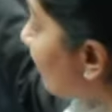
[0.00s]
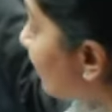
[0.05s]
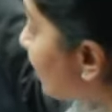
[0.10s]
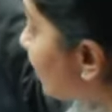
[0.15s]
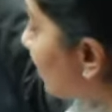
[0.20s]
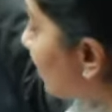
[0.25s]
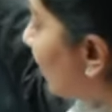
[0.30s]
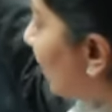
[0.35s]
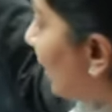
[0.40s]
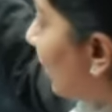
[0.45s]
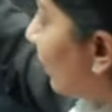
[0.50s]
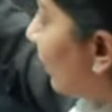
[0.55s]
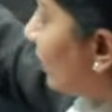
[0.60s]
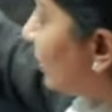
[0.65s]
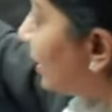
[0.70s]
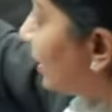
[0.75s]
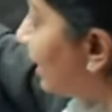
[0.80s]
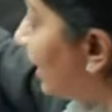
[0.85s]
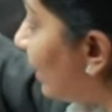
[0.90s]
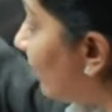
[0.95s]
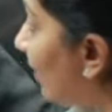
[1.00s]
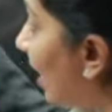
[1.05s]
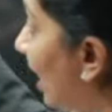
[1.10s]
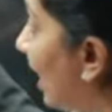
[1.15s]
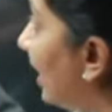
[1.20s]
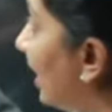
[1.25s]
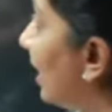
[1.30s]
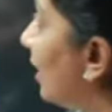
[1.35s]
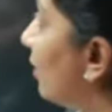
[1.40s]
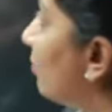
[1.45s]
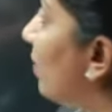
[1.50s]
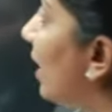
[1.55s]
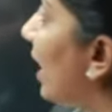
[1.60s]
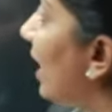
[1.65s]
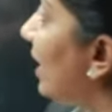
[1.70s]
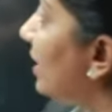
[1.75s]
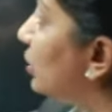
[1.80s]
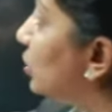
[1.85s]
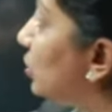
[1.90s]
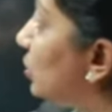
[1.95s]
of solute divided
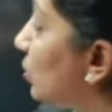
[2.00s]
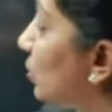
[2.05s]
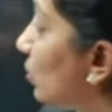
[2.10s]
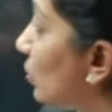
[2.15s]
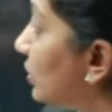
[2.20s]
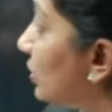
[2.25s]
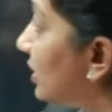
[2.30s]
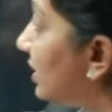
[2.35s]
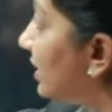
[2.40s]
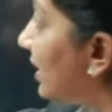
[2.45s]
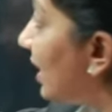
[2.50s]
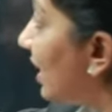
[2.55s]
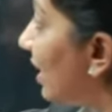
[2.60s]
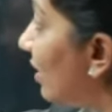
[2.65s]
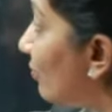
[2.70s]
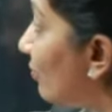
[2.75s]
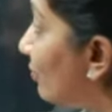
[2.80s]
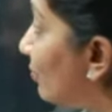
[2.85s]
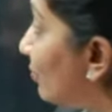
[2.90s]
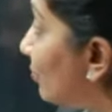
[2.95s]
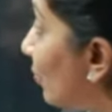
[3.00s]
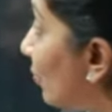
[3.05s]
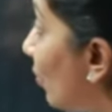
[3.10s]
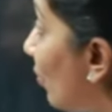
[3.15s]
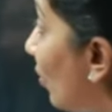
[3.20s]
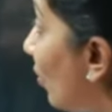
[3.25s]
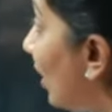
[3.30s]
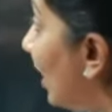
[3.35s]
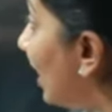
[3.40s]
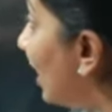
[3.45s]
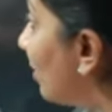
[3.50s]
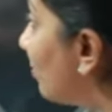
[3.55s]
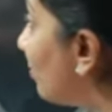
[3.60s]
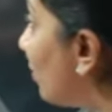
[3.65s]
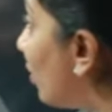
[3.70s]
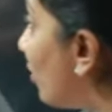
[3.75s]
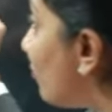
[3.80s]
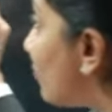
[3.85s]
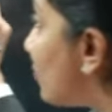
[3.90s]
by total volume of